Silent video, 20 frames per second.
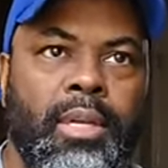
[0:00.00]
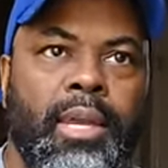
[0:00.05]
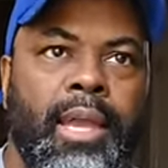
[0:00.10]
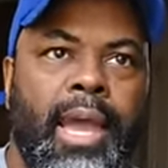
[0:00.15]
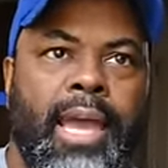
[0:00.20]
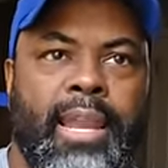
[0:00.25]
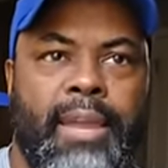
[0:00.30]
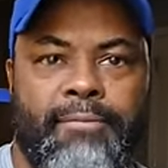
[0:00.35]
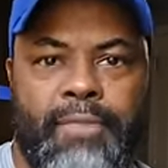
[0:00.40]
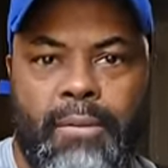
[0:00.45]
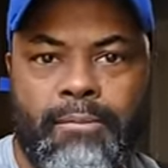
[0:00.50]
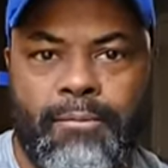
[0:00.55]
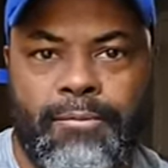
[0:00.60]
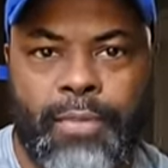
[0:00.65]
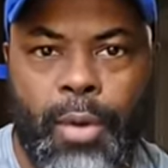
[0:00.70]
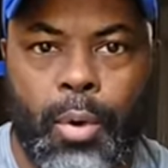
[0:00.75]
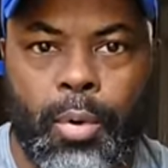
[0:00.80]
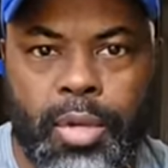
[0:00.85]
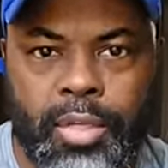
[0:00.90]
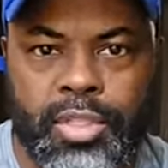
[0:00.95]
And if I'm
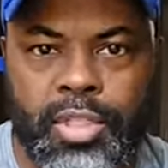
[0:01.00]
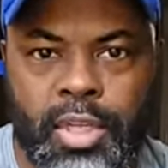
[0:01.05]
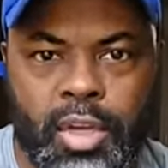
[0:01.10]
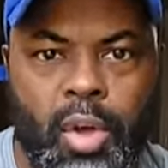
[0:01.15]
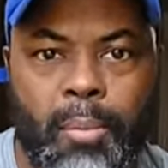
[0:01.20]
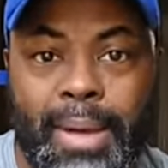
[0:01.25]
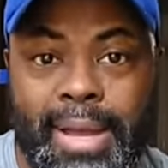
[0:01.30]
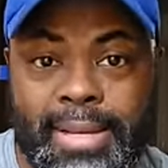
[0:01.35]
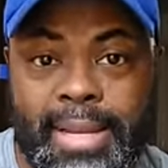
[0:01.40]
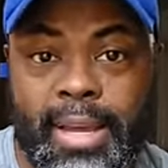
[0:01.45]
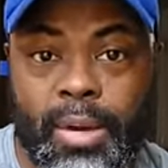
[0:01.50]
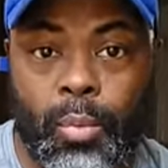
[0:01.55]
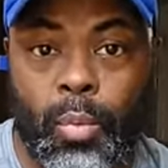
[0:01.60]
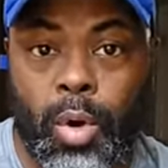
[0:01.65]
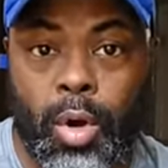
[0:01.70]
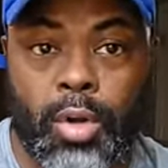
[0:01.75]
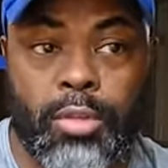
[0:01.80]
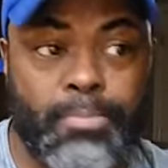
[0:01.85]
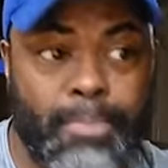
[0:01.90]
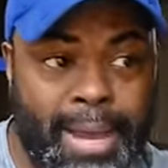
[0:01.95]
focusing on my net
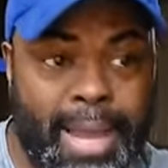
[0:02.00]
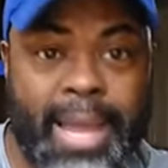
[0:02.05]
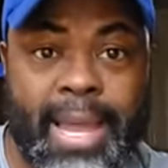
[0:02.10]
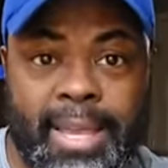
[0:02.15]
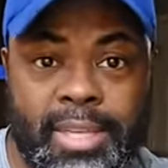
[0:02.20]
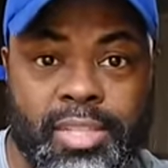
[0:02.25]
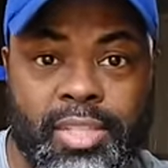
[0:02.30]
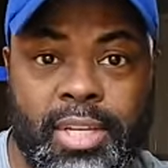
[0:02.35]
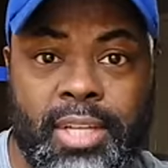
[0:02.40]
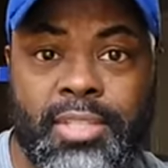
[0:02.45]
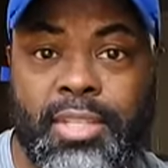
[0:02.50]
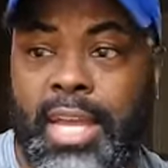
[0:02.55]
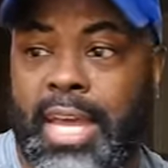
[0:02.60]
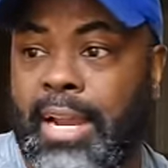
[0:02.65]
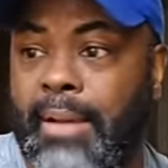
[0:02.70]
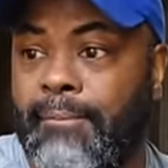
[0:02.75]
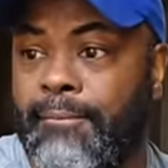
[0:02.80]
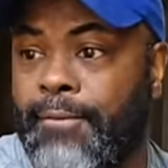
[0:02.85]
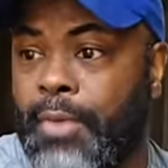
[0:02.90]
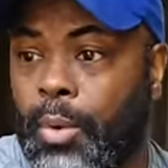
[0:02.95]
worth, my assets, and
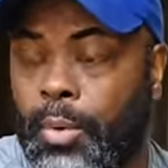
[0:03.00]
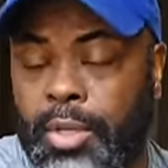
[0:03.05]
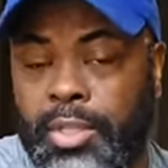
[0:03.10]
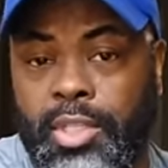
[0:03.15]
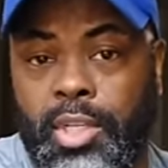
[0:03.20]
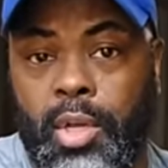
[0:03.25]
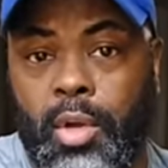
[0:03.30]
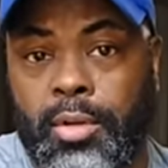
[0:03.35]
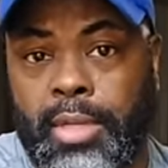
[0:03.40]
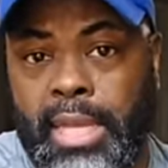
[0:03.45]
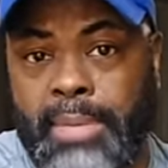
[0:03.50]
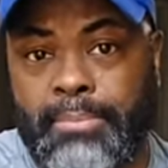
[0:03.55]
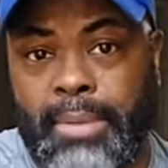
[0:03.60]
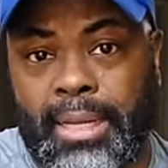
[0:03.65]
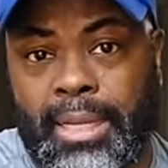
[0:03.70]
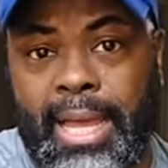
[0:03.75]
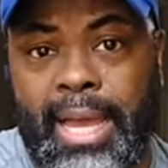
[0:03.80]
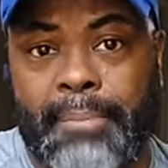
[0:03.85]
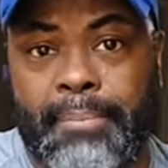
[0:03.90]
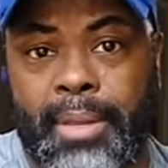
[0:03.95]
I'm focusing on keep my
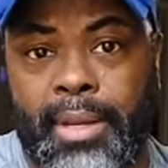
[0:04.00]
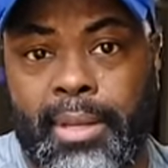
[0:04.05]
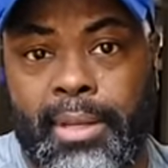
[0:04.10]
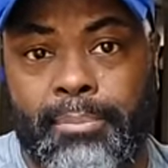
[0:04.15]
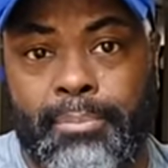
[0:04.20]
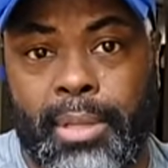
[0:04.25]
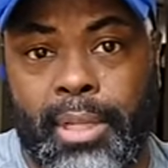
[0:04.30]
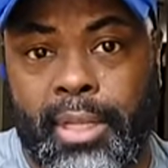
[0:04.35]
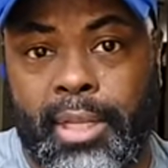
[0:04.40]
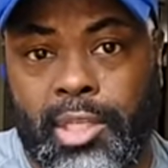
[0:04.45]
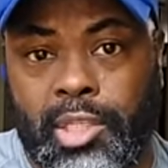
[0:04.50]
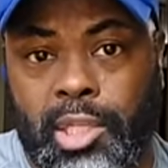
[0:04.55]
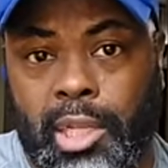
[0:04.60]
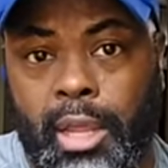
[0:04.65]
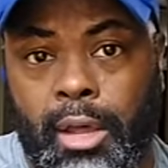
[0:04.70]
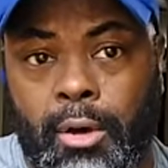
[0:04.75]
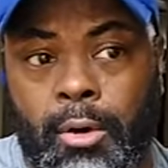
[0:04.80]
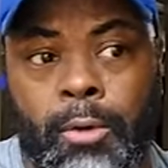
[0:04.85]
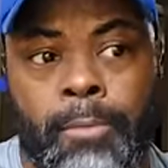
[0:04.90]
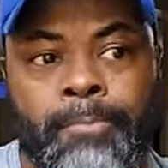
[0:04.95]
liabilities
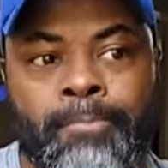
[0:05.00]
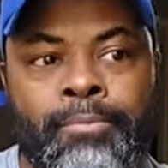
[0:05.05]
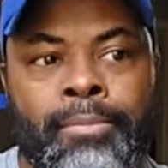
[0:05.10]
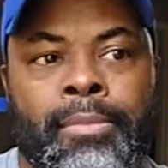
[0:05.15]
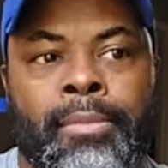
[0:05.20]
low,